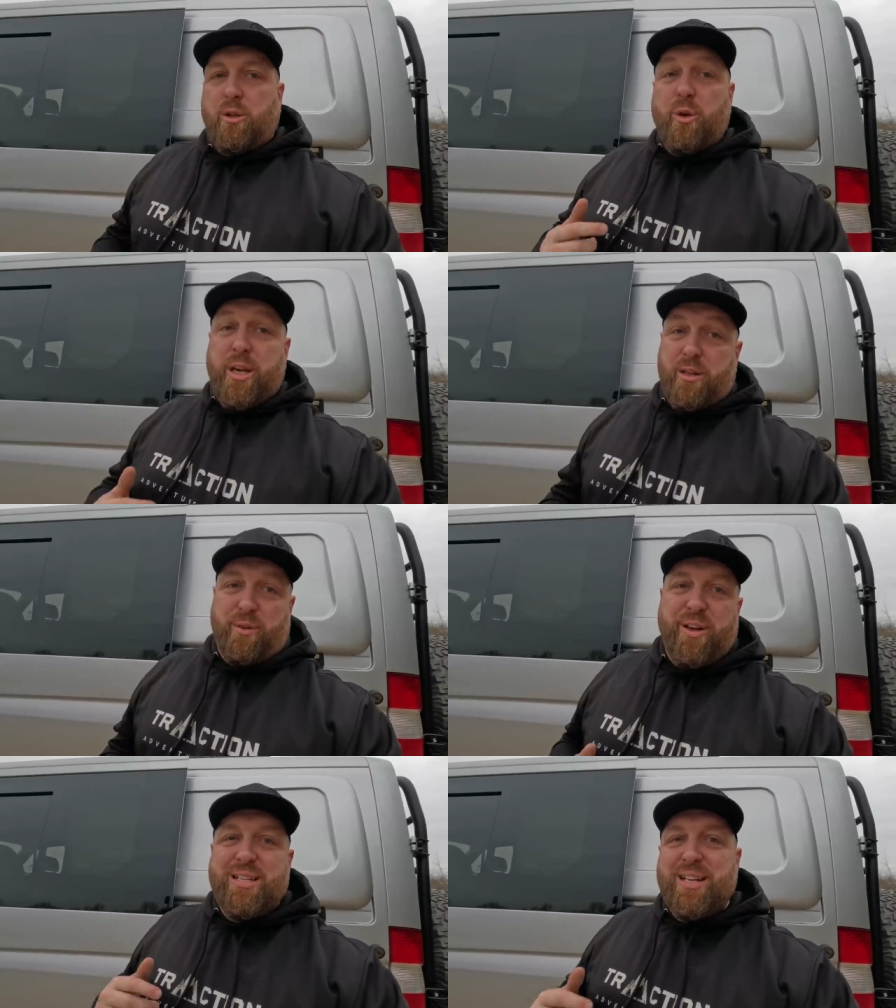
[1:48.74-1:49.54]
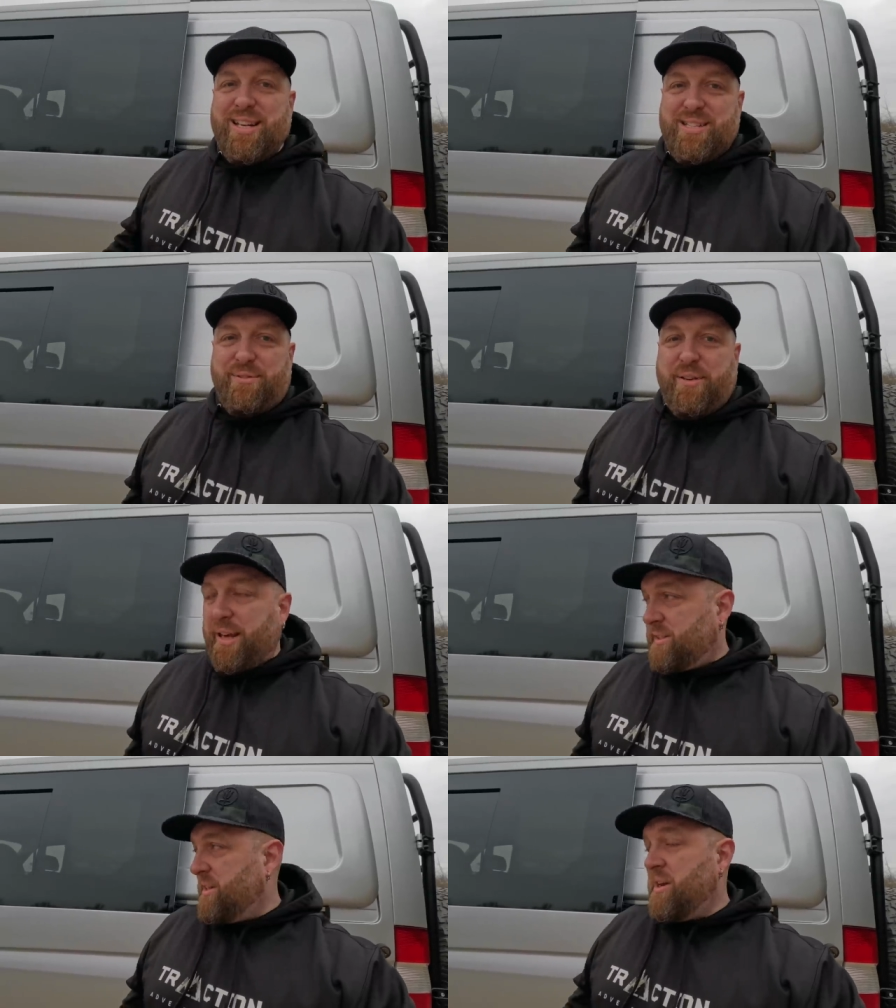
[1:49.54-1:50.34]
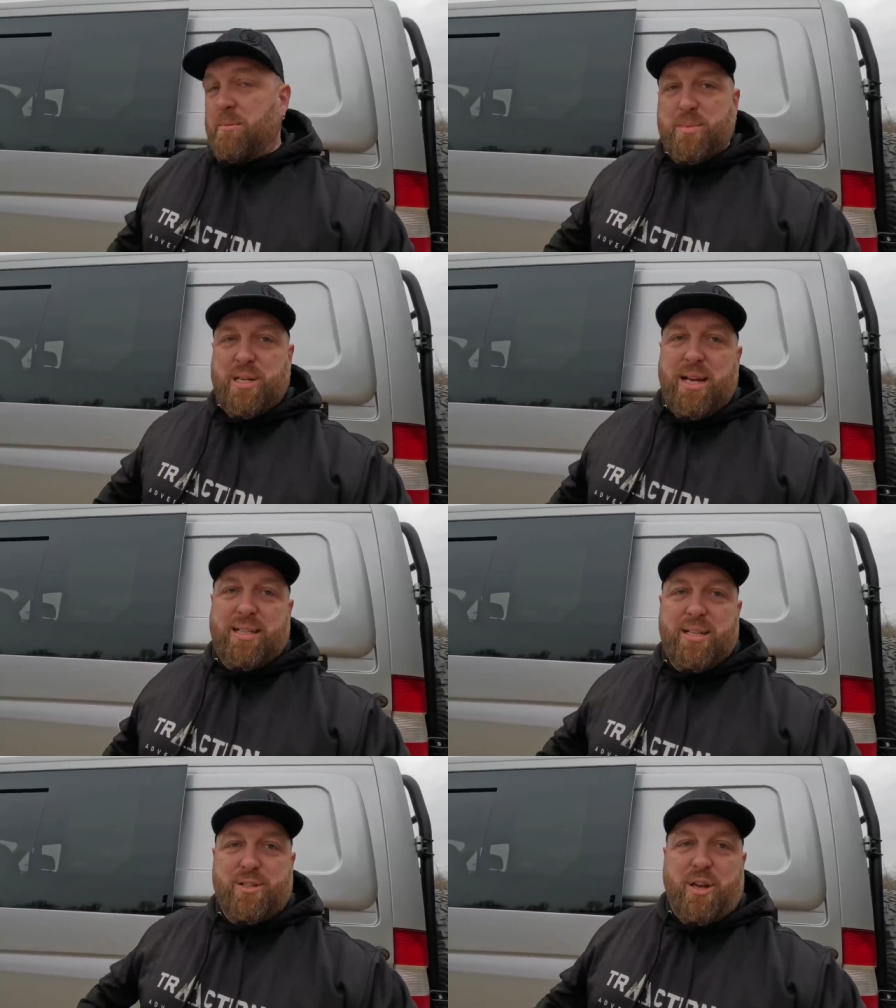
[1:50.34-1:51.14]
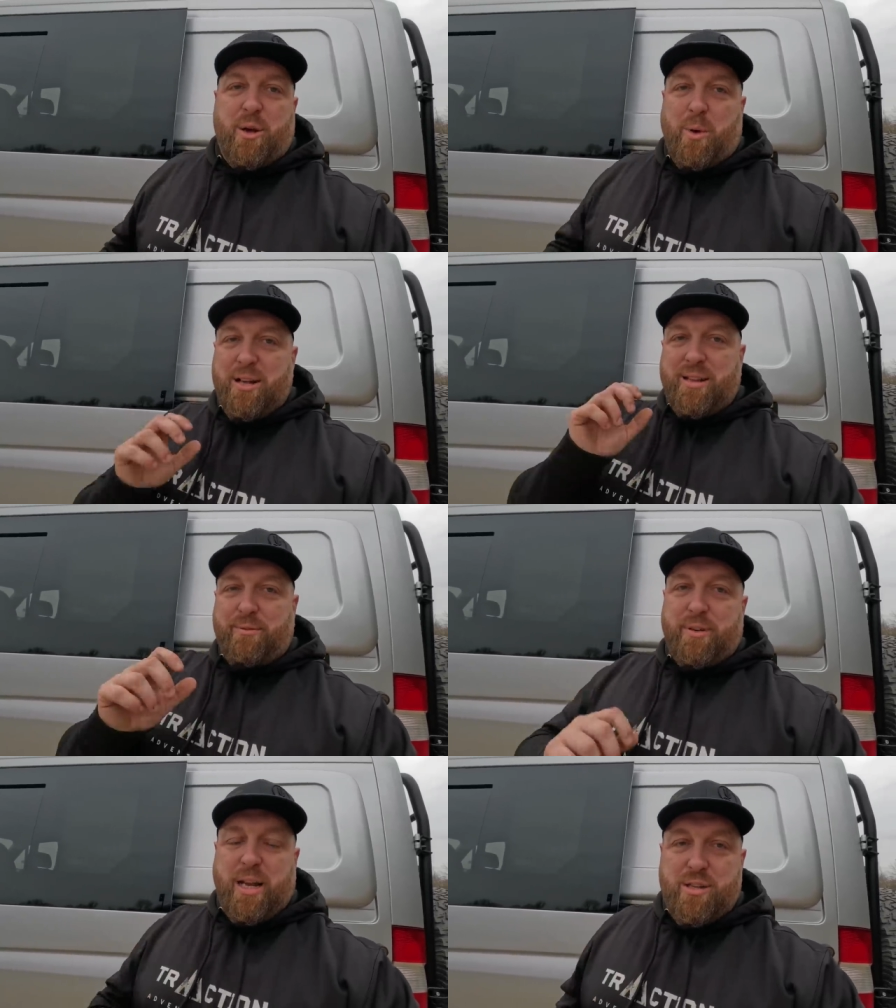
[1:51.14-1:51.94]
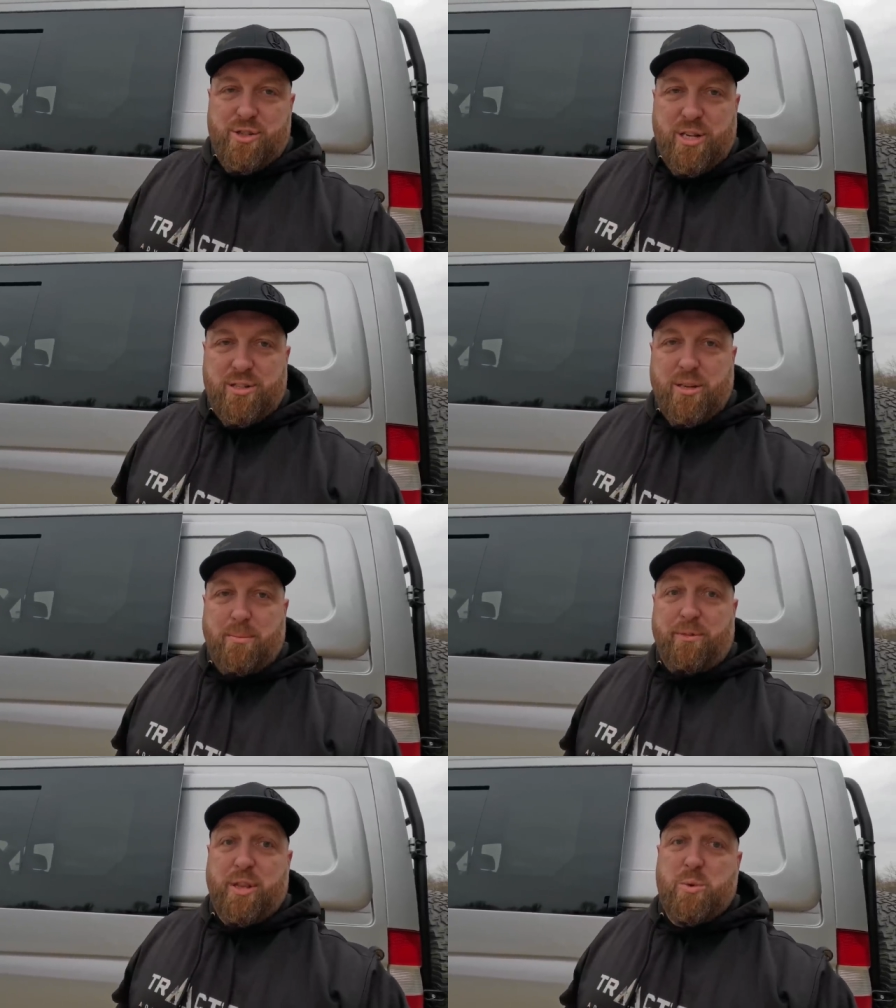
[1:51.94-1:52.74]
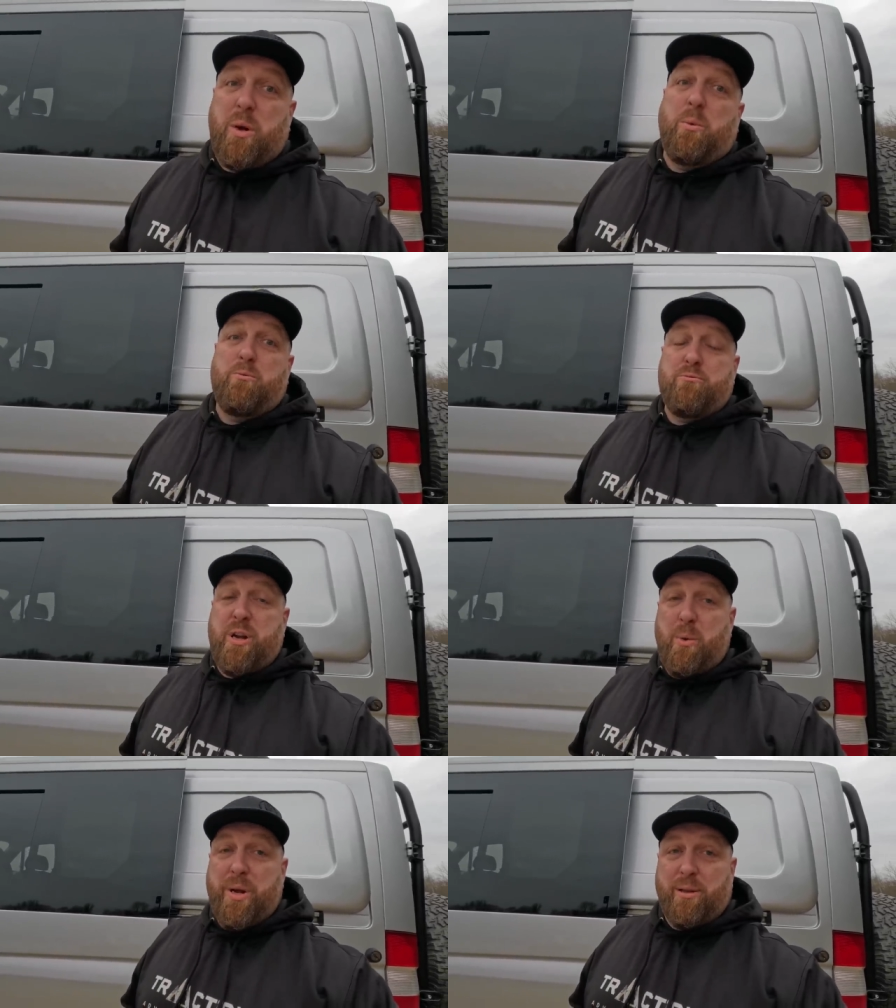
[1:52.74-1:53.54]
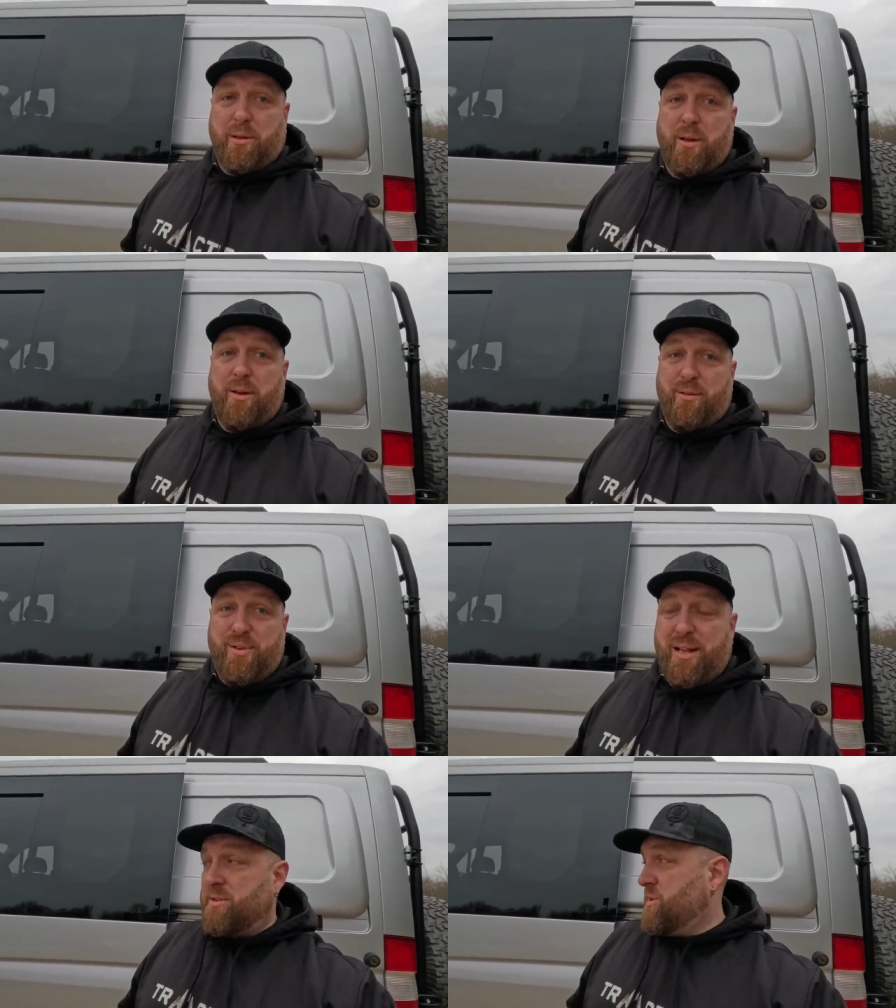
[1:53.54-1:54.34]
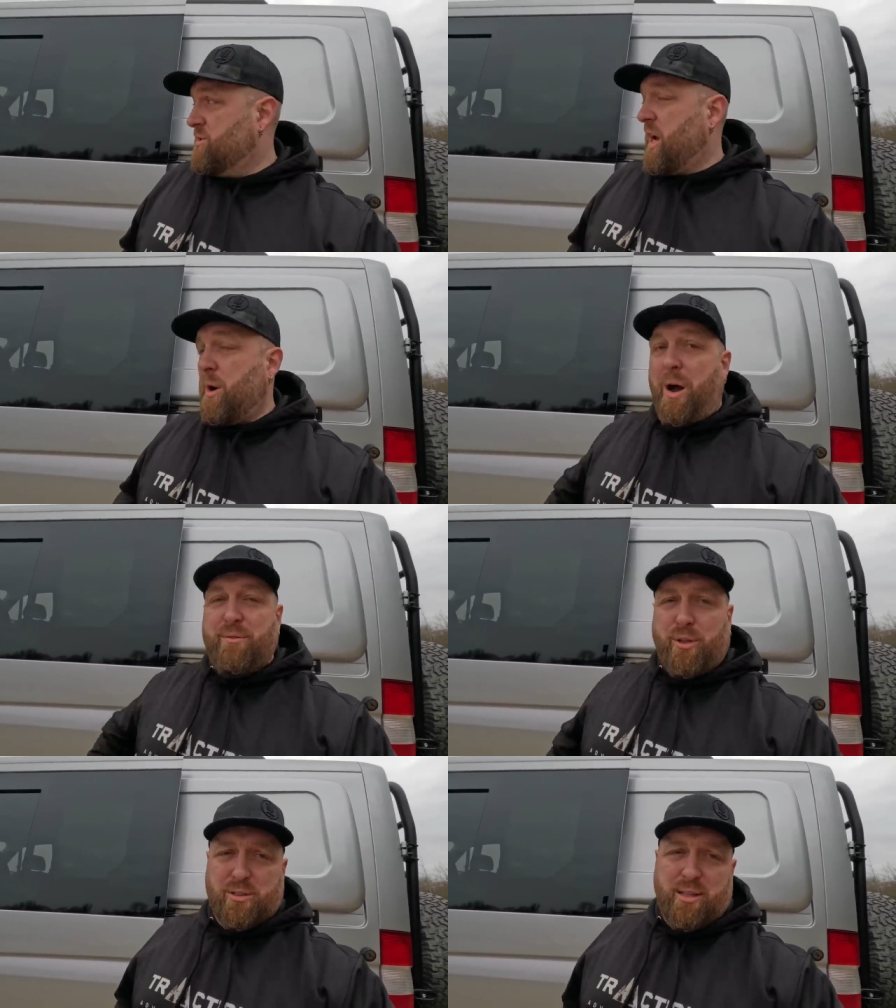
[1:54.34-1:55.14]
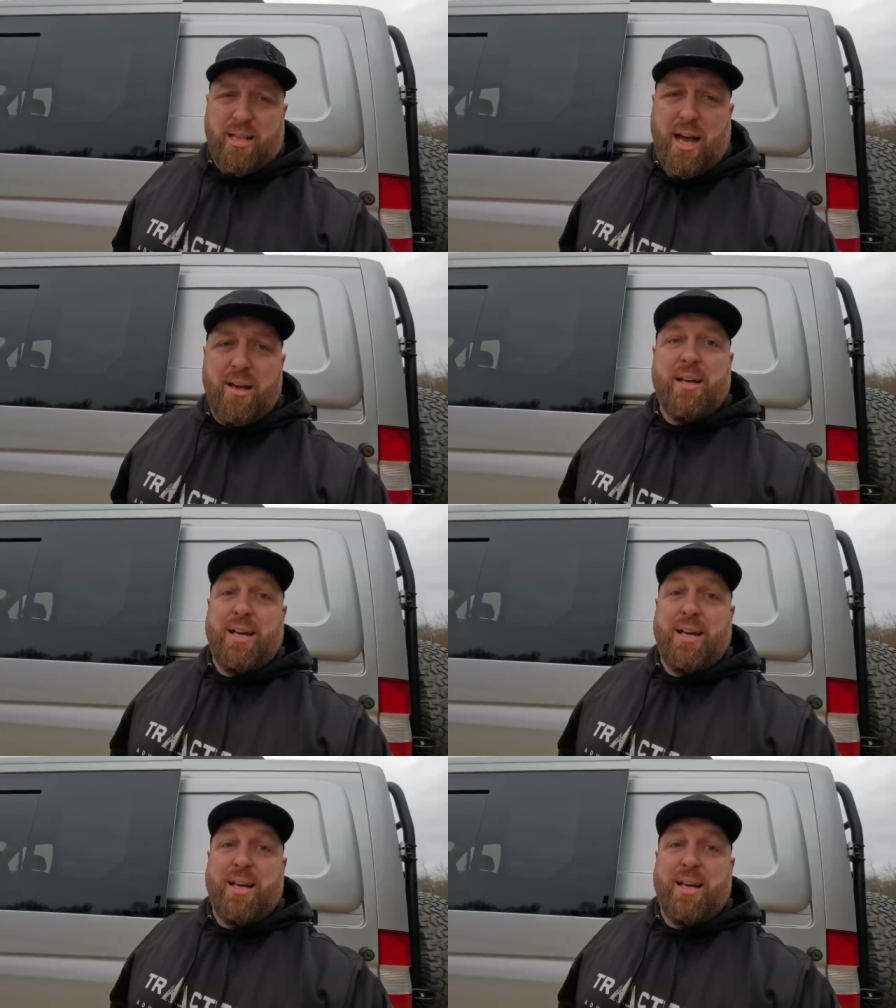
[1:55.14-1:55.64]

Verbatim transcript: Lucky enough, it's an easy fix. Mercedes do a different hinge system for the twin rear wheel vans, so I've ordered that,